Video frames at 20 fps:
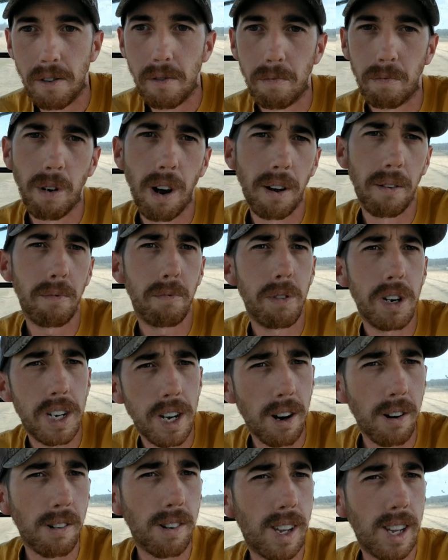what we
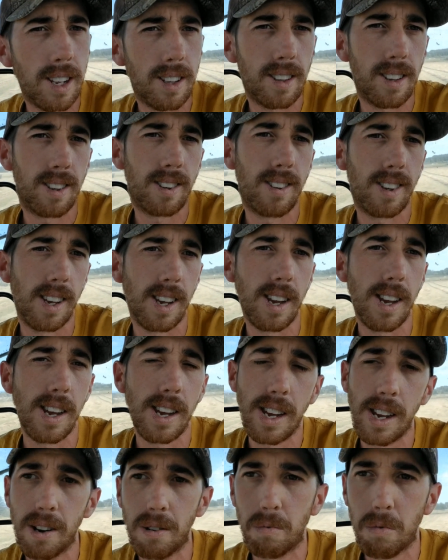don't get to see
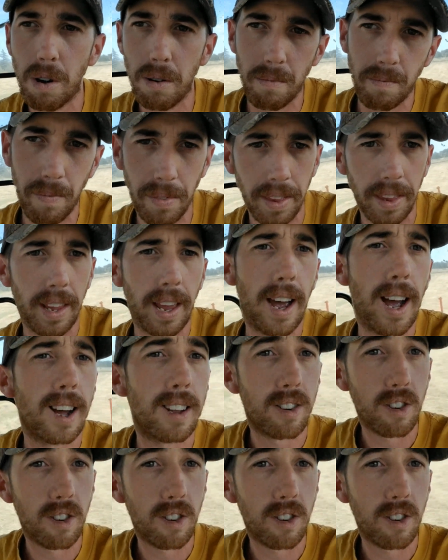when us